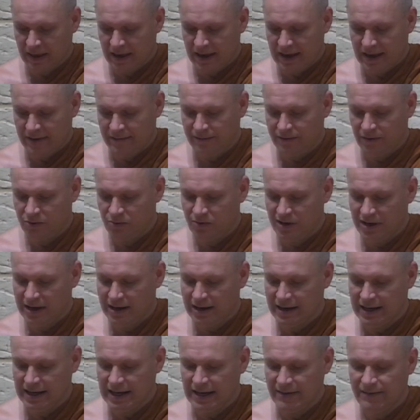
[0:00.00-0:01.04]
If
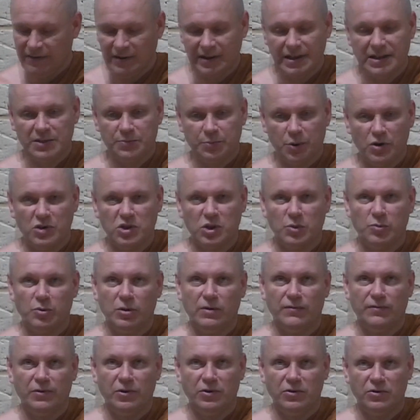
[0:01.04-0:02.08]
it is
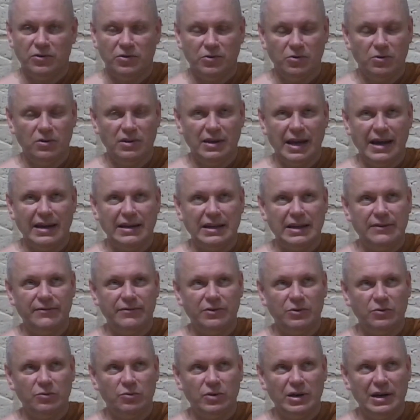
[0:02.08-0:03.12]
possible for you to do that,
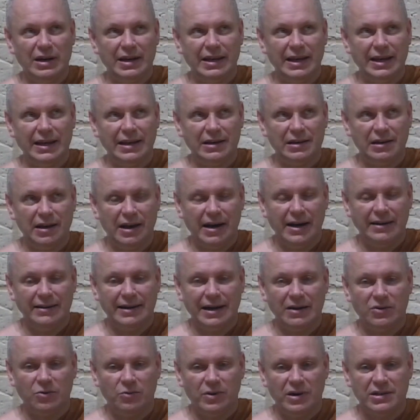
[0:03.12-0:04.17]
if you really incline
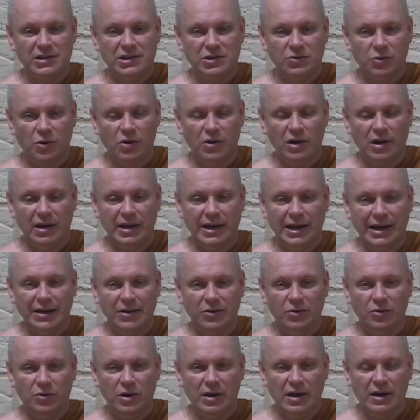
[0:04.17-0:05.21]
that way strongly, and
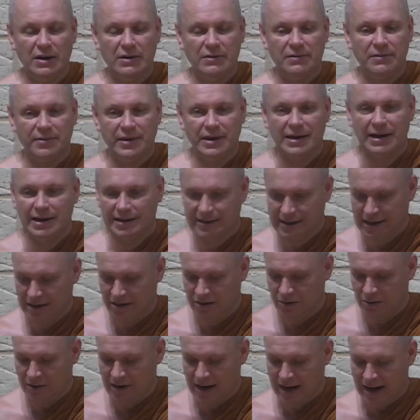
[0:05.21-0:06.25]
you think that
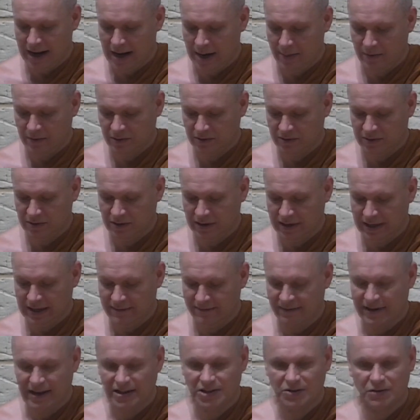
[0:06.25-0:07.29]
you're able to
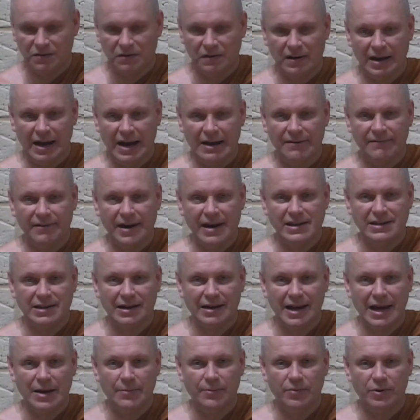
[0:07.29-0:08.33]
live that sort of life as a
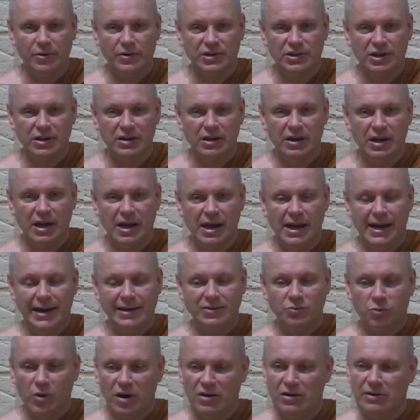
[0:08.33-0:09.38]
layperson,
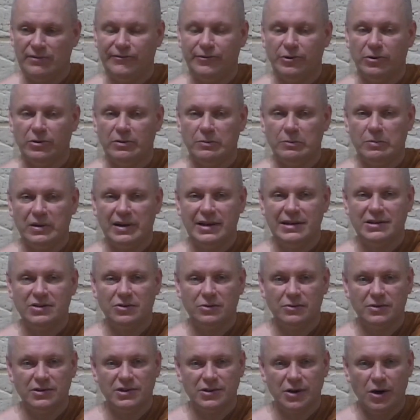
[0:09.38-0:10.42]
it's wonderful. Please
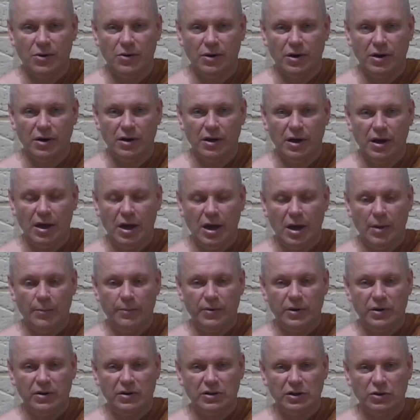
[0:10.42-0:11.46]
do so.
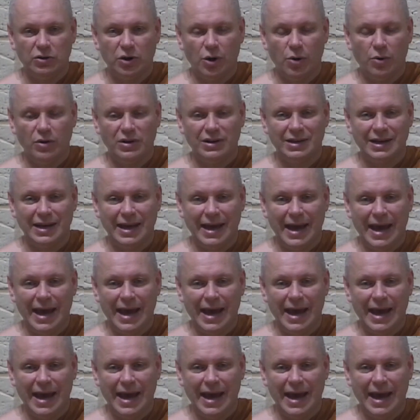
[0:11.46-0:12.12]
But don't